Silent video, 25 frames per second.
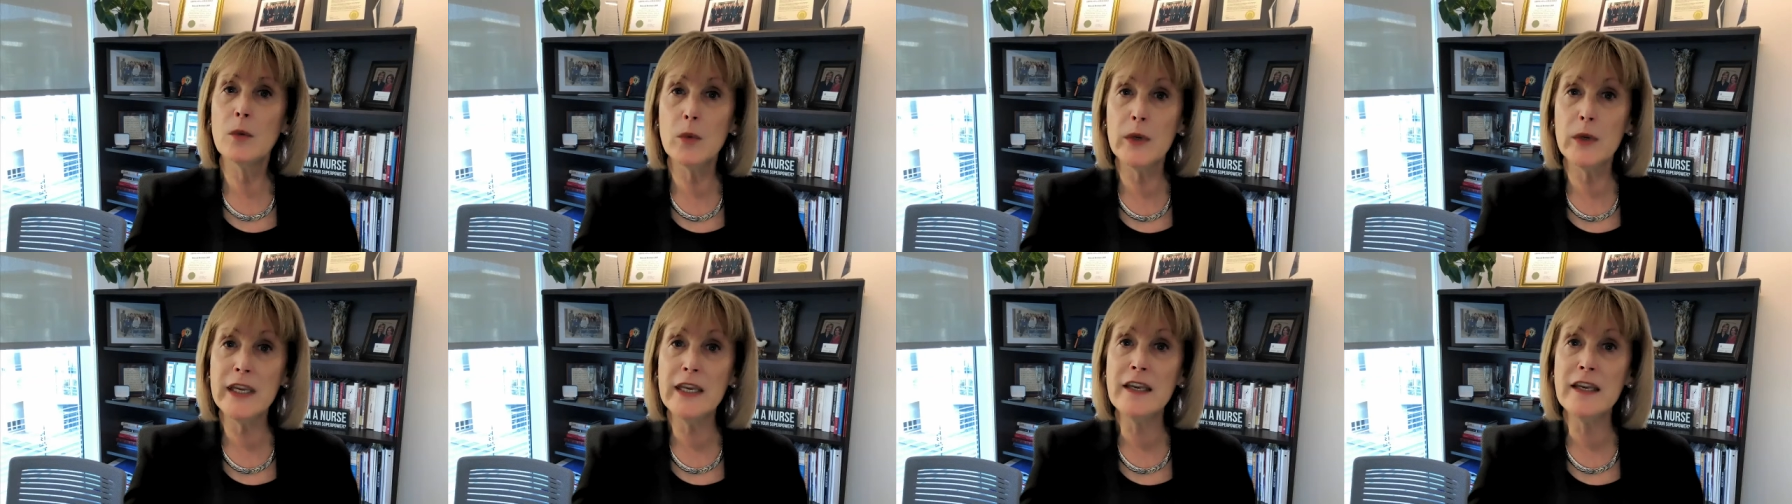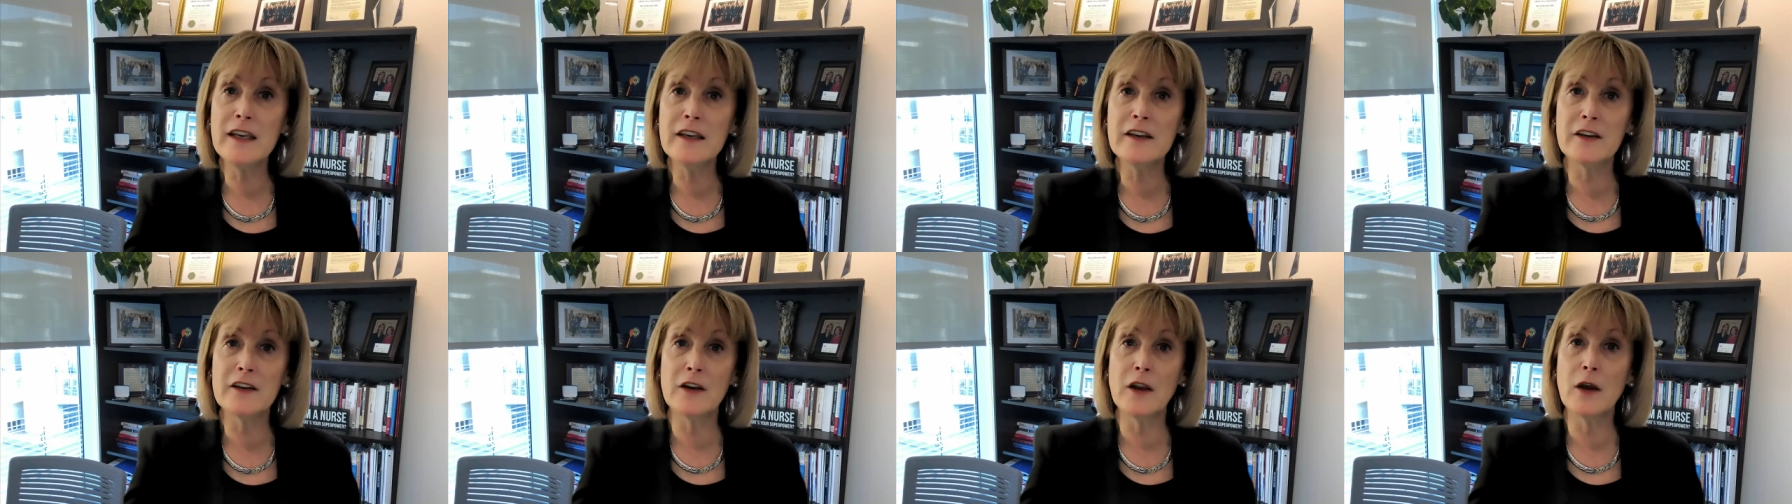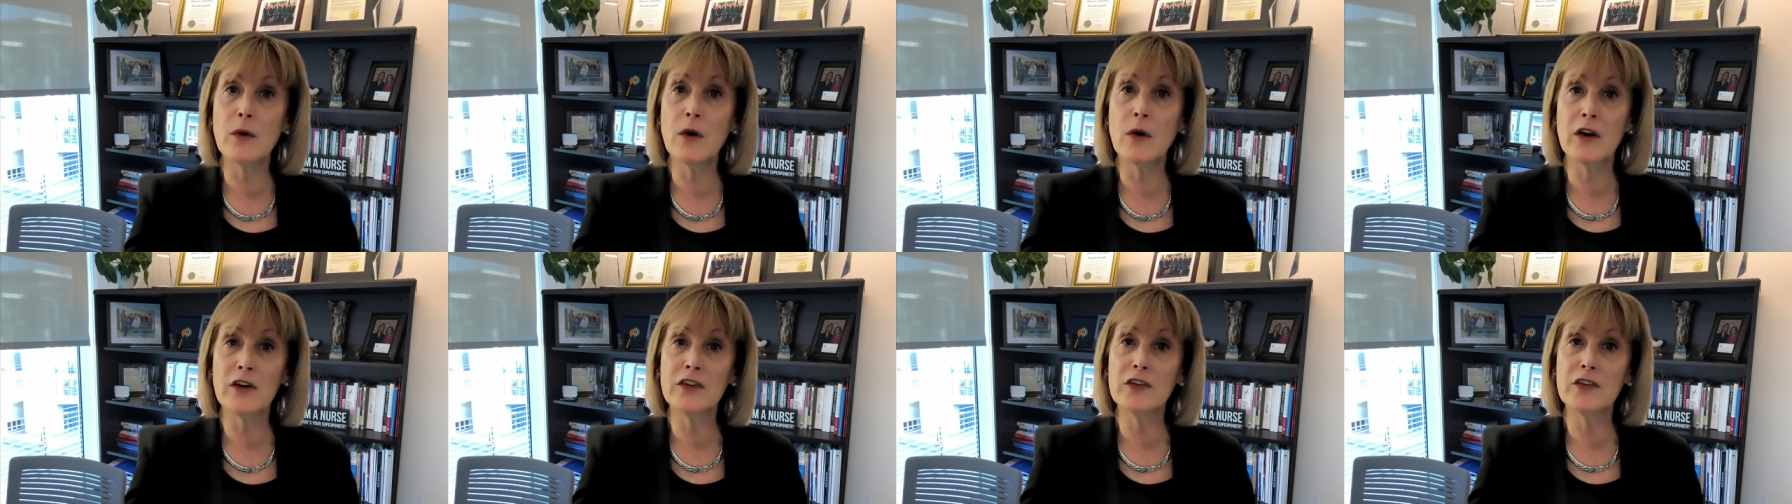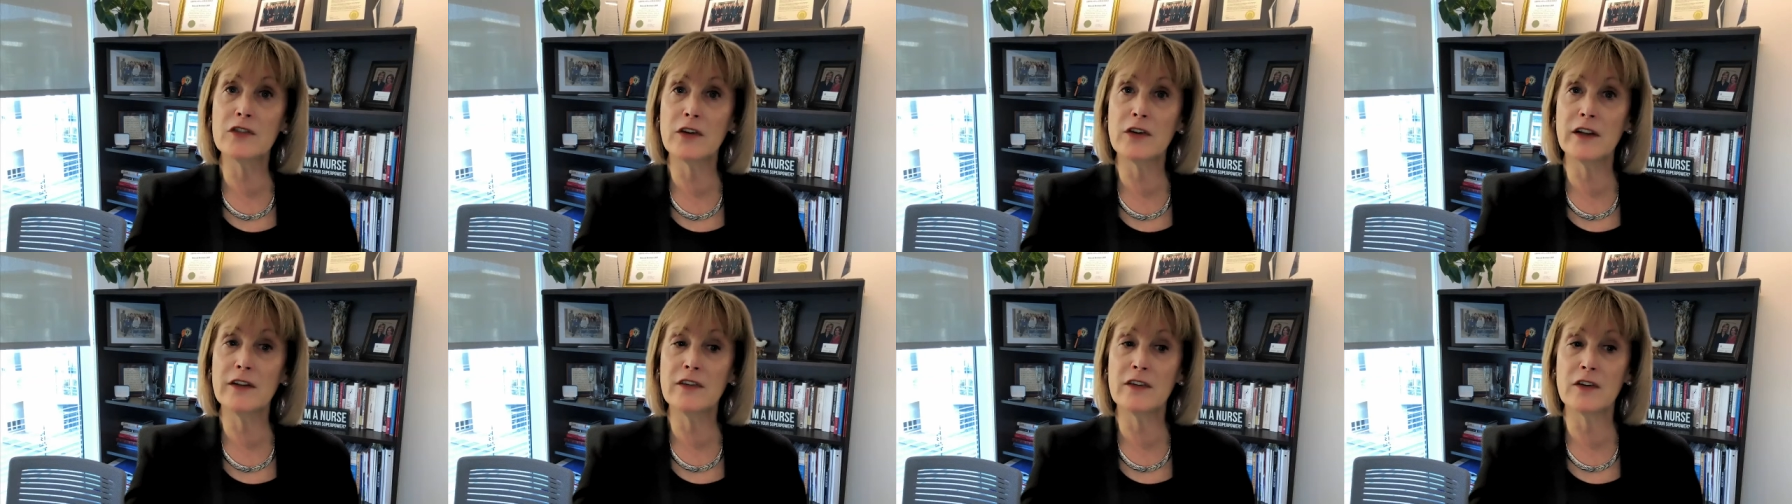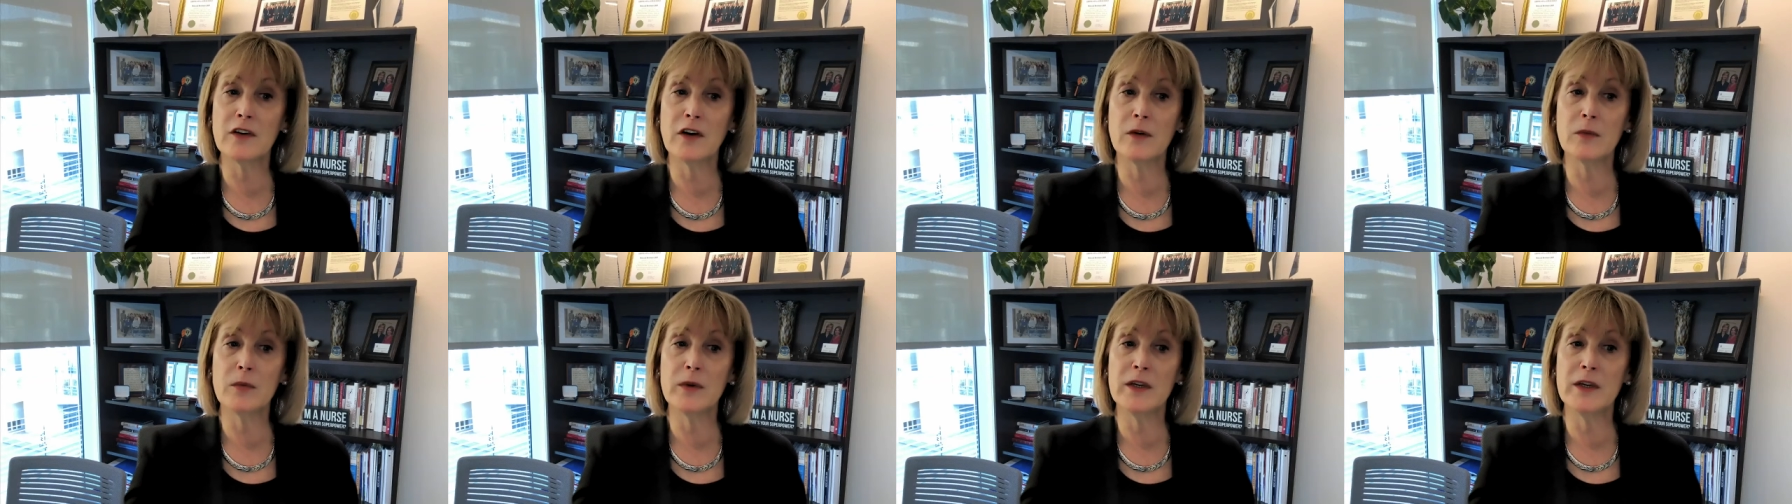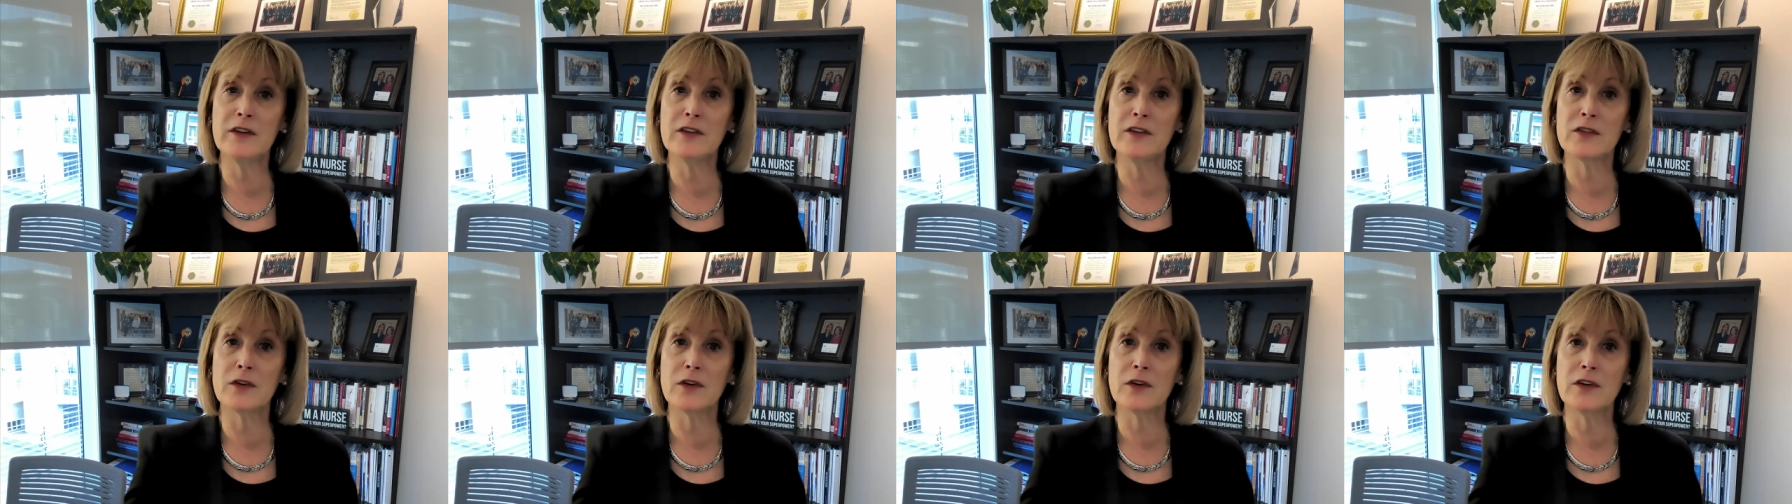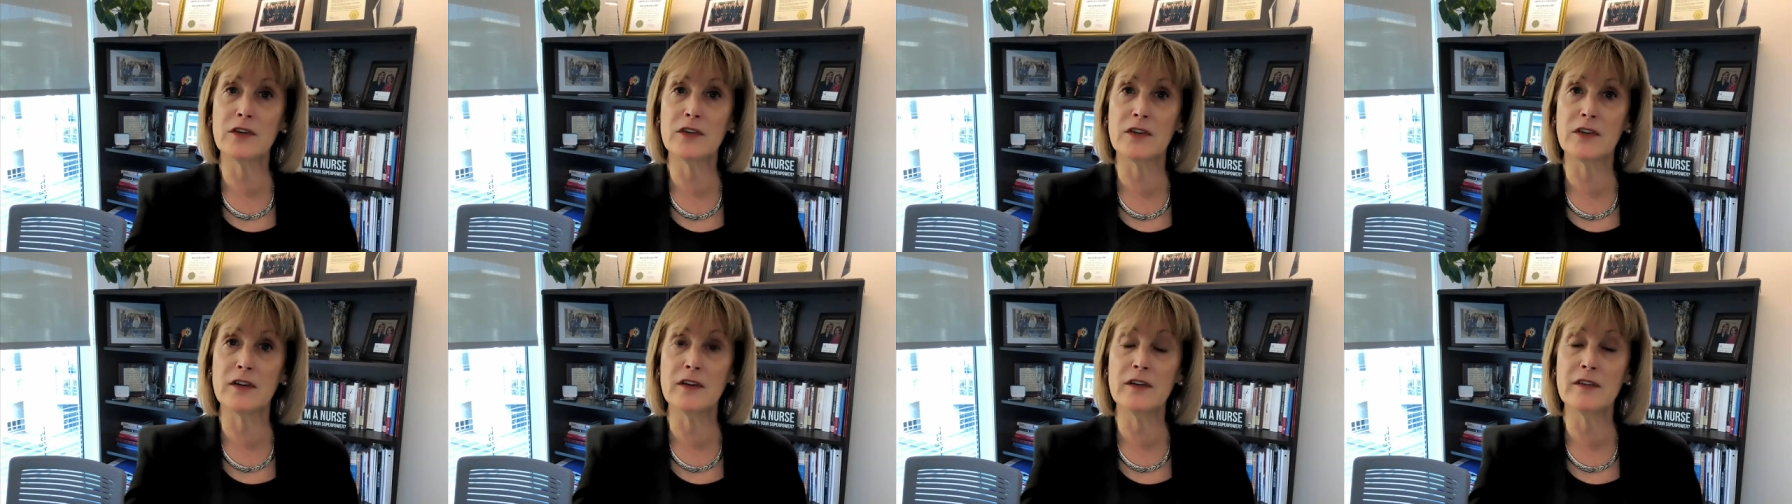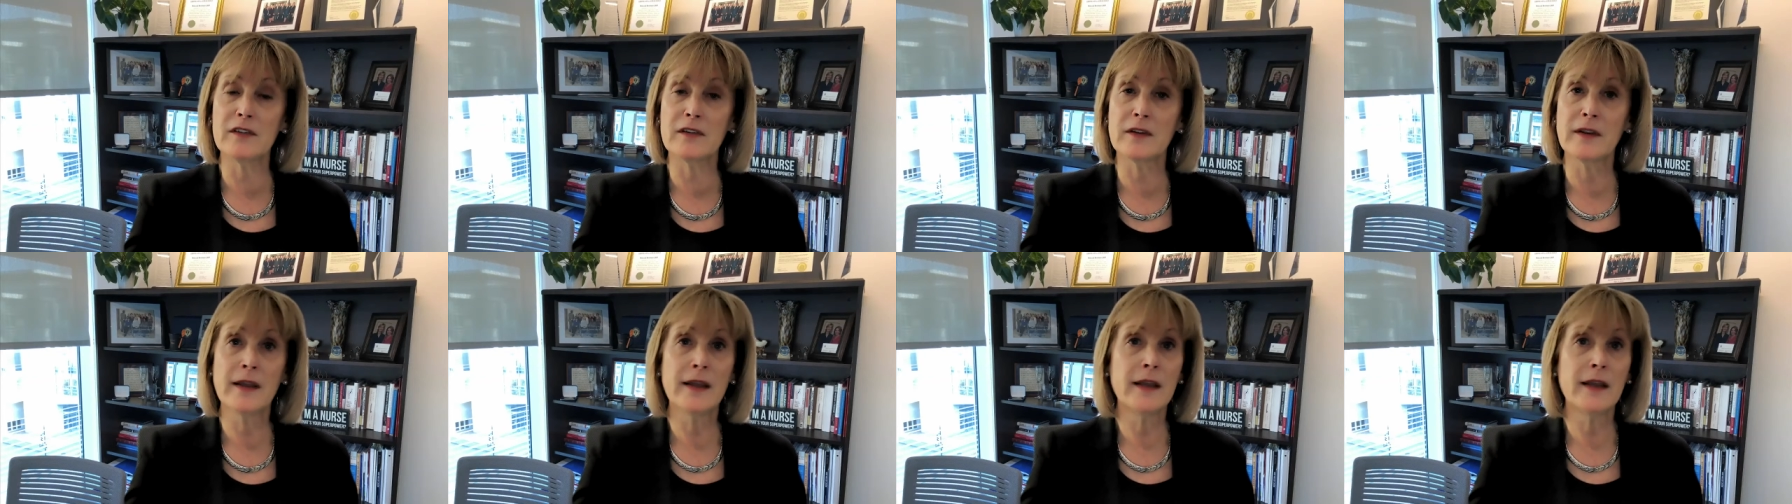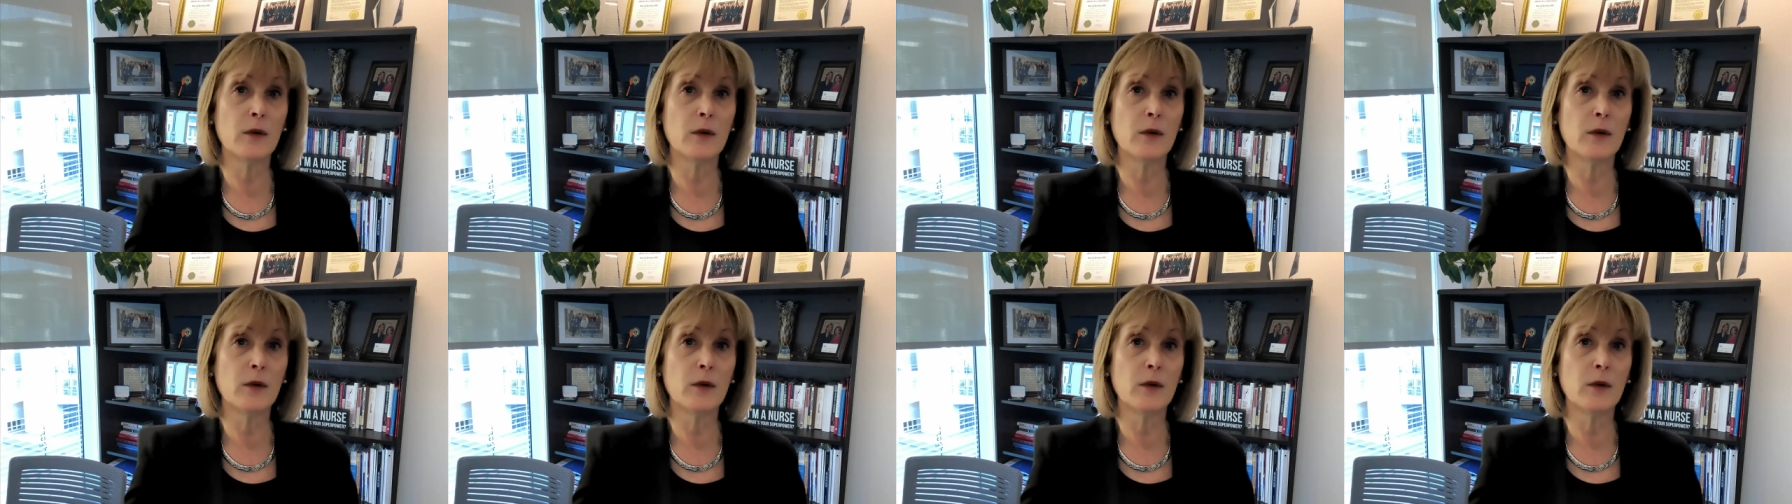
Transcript: We need to know our strengths and our resources.